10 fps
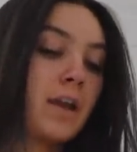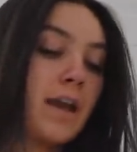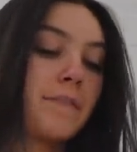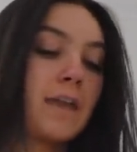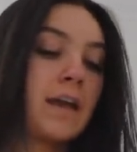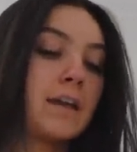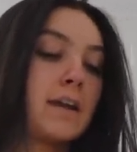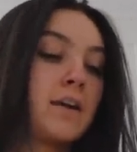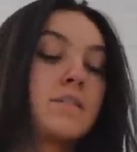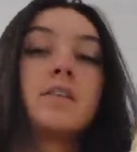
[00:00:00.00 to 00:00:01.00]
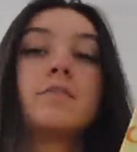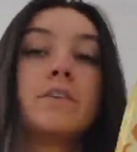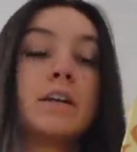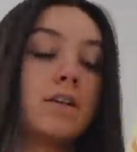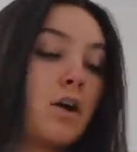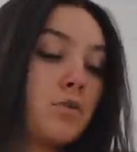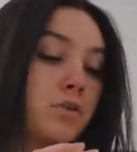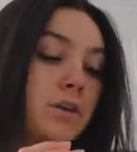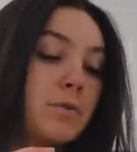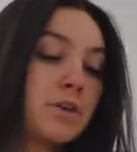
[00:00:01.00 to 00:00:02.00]
And then I got the vanilla oat
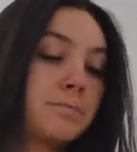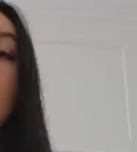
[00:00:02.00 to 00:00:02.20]
creamer.